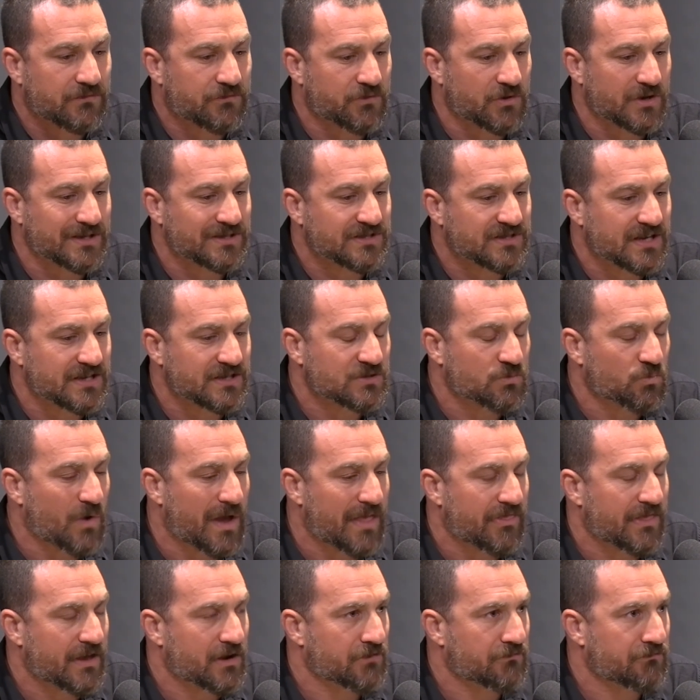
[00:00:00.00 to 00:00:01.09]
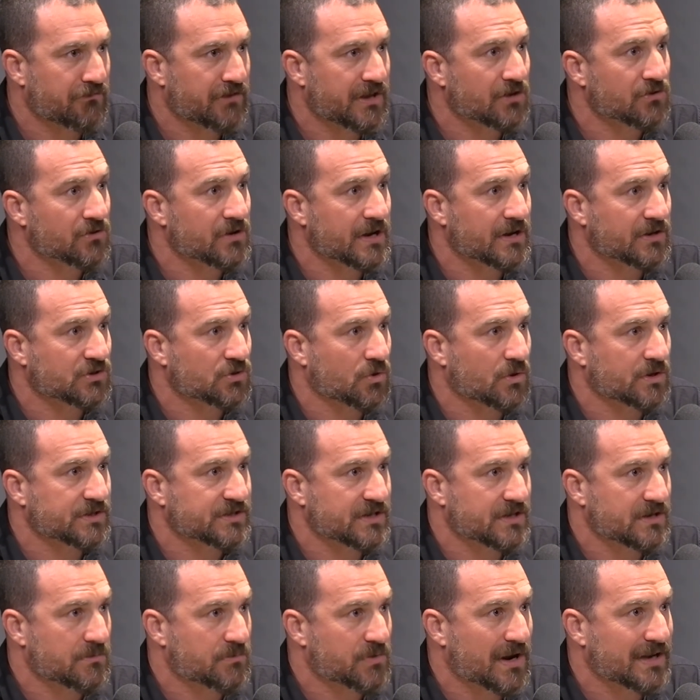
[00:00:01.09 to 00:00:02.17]
for instance, when they're veering towards
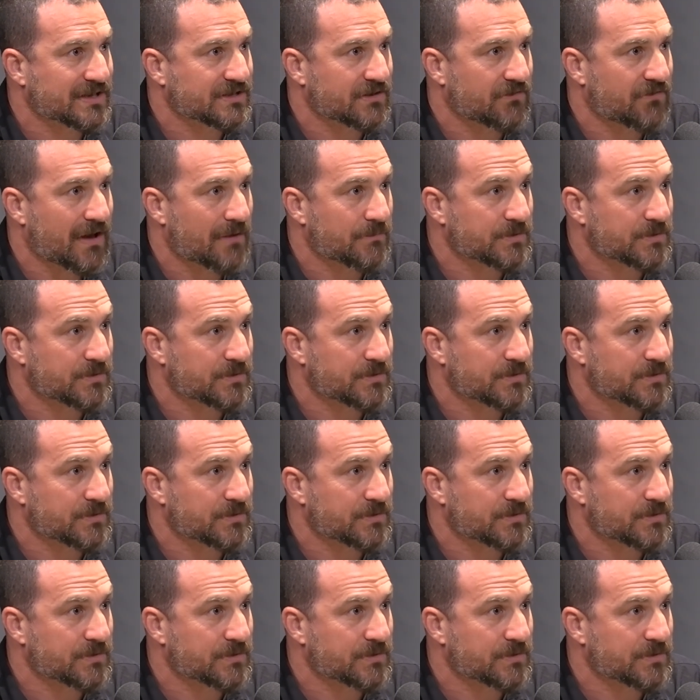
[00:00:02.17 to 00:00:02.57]
a depressive